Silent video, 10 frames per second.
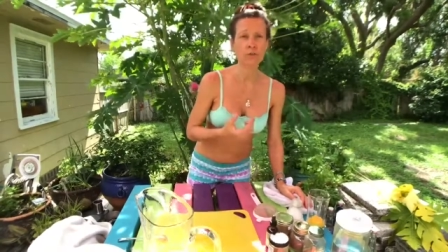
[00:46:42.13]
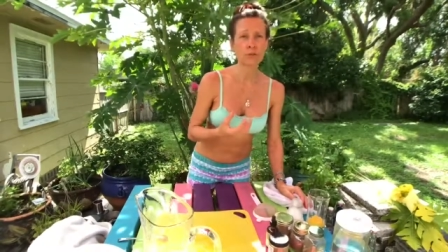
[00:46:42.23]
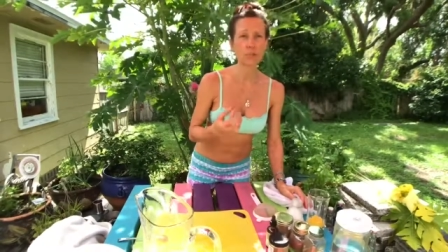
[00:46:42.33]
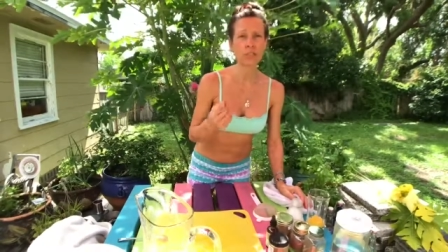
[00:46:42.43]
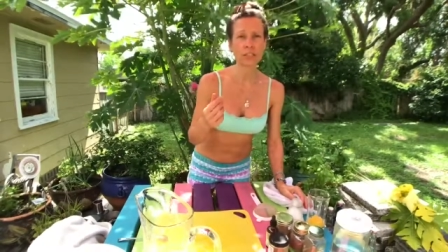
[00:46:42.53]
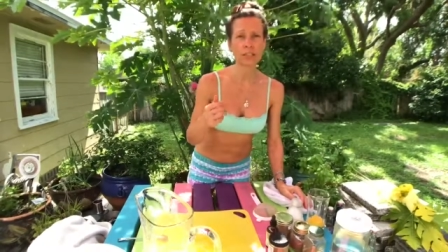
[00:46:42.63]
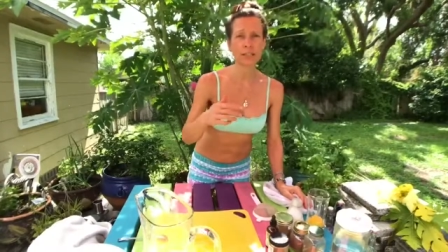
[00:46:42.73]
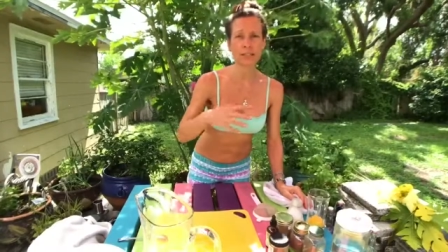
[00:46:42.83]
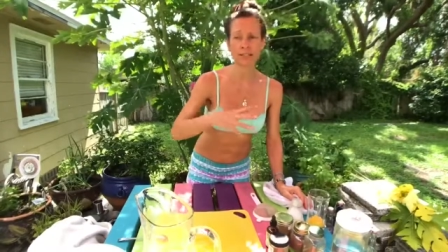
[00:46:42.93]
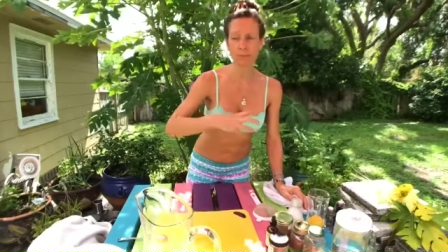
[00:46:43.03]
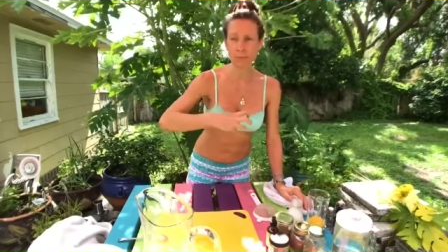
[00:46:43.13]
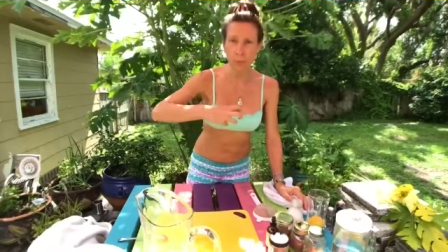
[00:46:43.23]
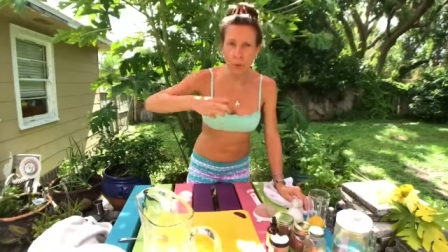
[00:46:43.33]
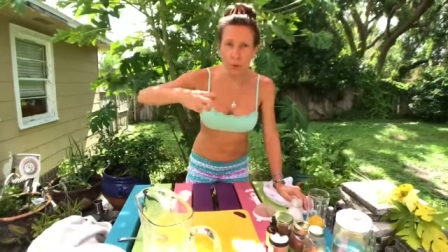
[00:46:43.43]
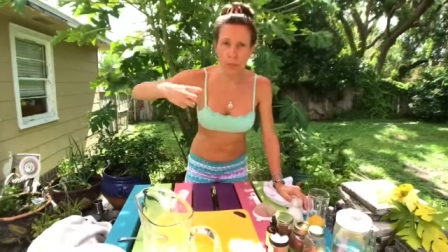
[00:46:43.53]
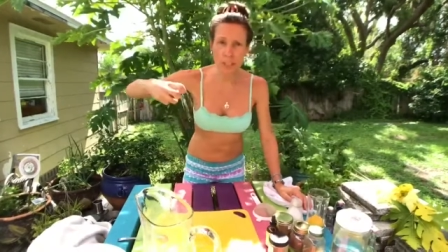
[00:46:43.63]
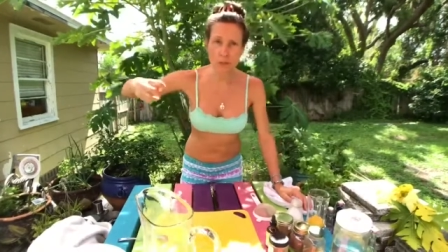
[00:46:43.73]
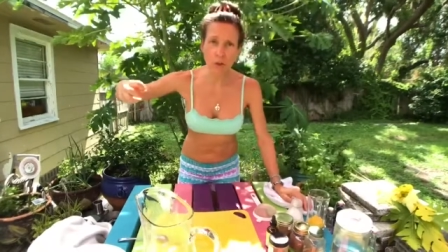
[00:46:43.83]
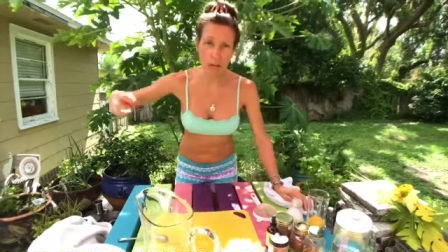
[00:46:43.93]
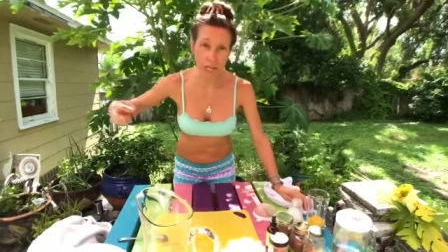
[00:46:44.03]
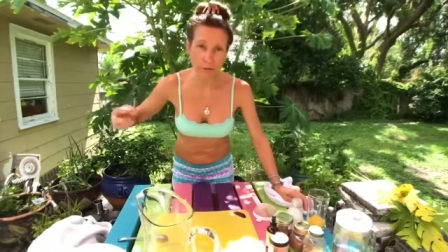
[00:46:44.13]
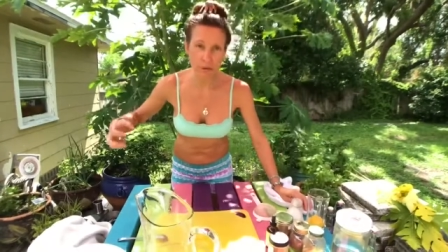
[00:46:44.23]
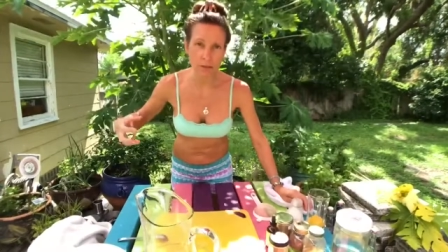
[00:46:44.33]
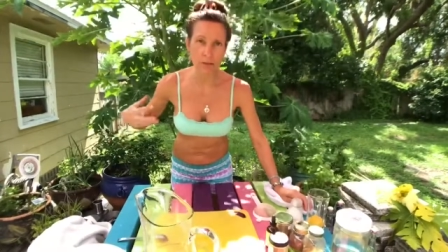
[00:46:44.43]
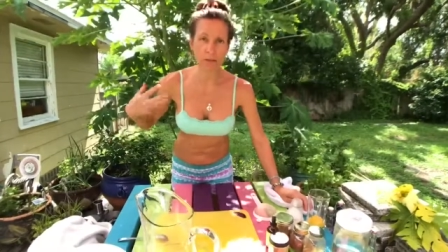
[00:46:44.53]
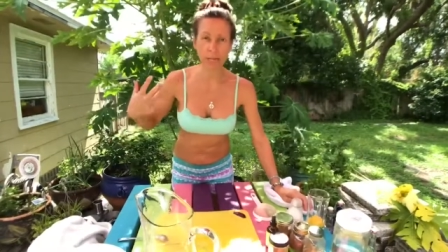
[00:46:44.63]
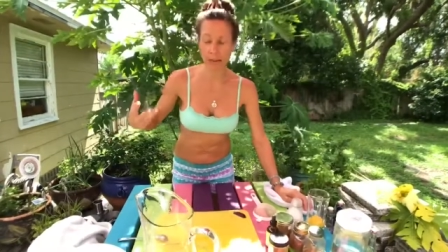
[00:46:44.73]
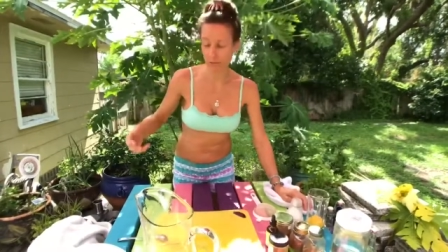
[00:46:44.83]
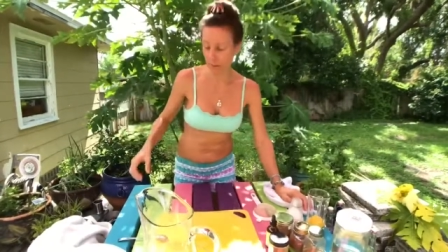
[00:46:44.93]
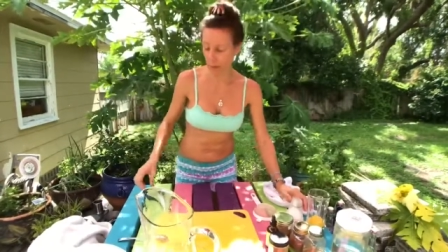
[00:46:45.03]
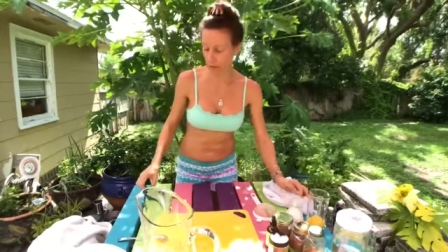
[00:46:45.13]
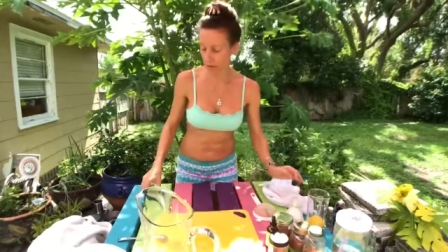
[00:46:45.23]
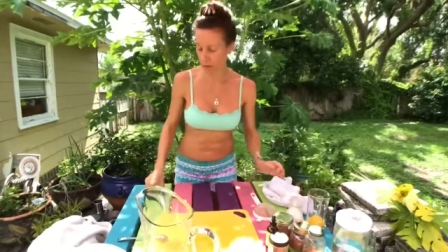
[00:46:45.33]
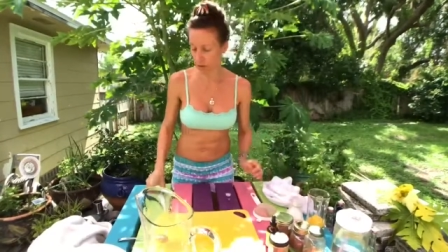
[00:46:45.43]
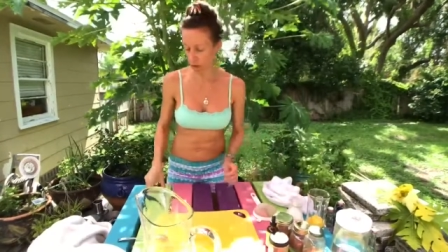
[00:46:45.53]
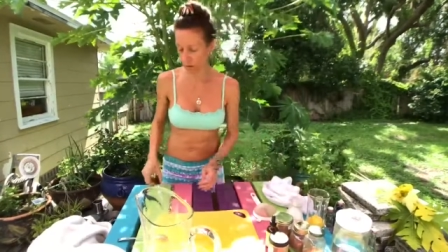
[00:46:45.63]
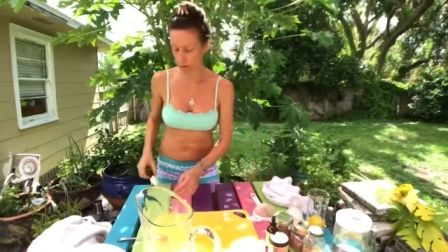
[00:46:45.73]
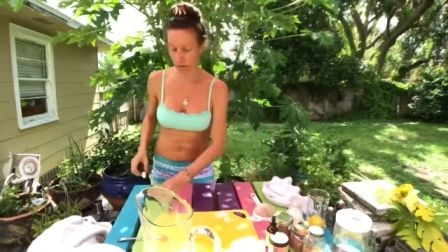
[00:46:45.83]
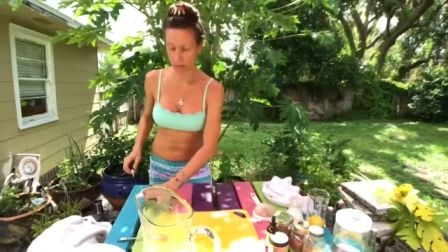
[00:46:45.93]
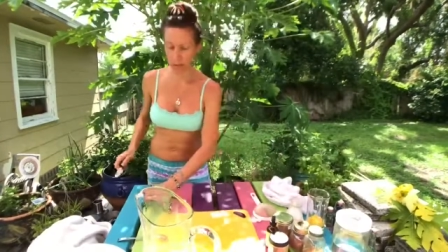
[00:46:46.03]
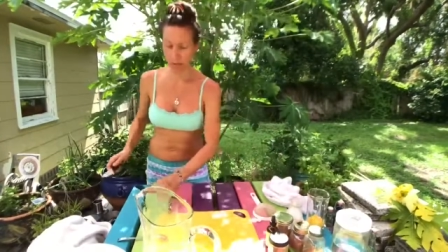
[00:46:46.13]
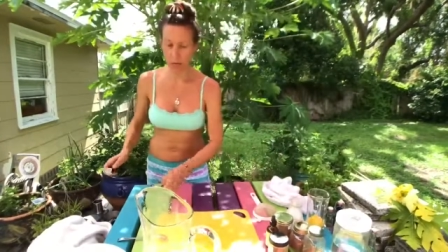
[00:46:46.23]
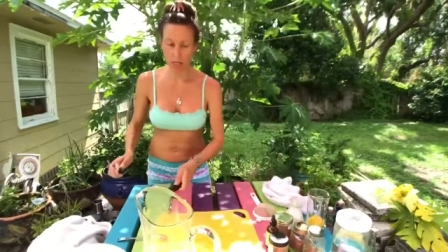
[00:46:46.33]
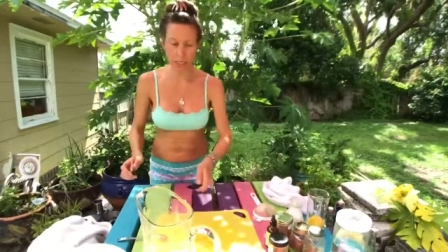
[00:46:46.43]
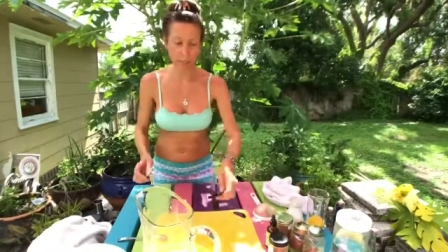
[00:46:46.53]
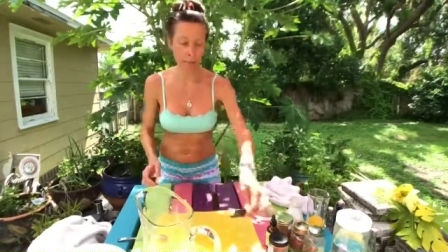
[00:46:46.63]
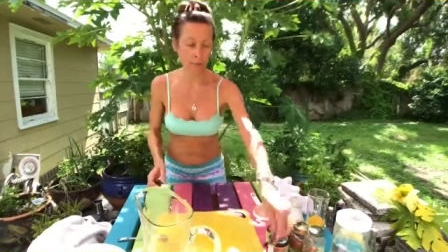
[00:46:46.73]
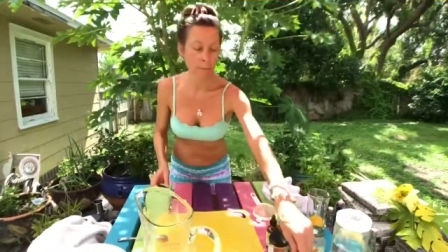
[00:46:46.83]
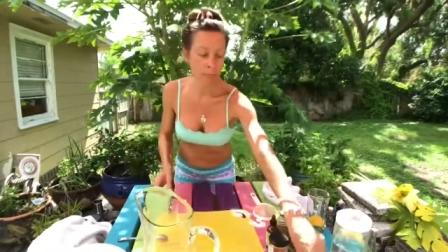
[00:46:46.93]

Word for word: foods that, that pull and draw out the heavy metals and toxins in our bodies.